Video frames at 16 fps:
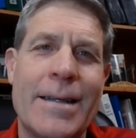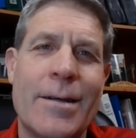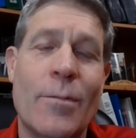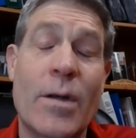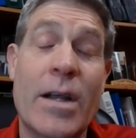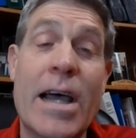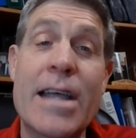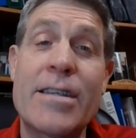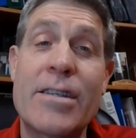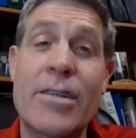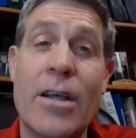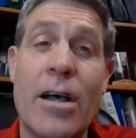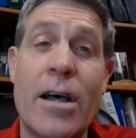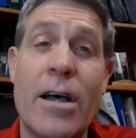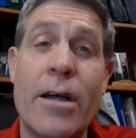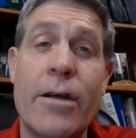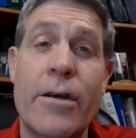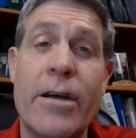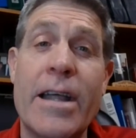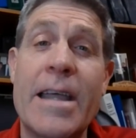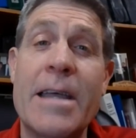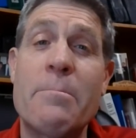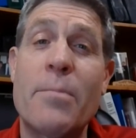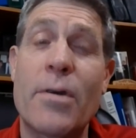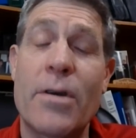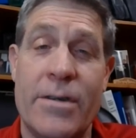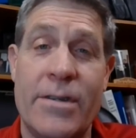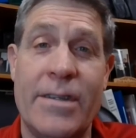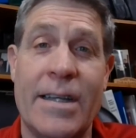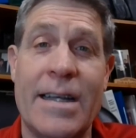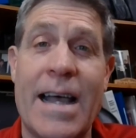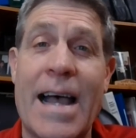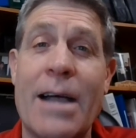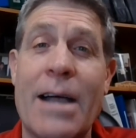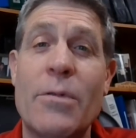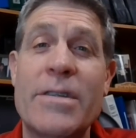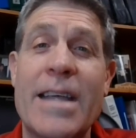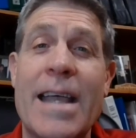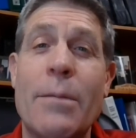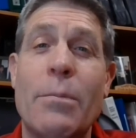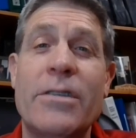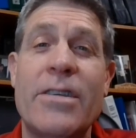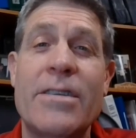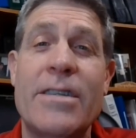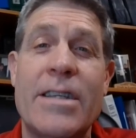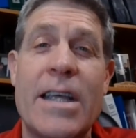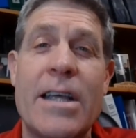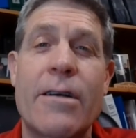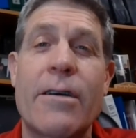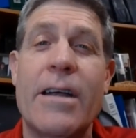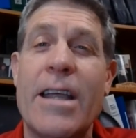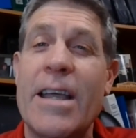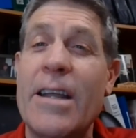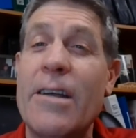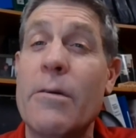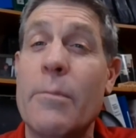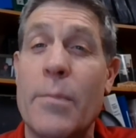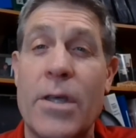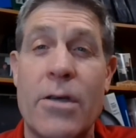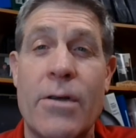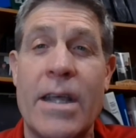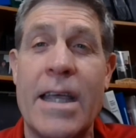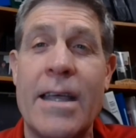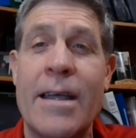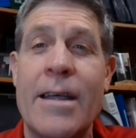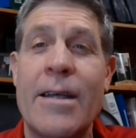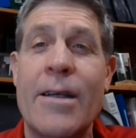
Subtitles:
When I saw her in person, I was able to see her inner beauty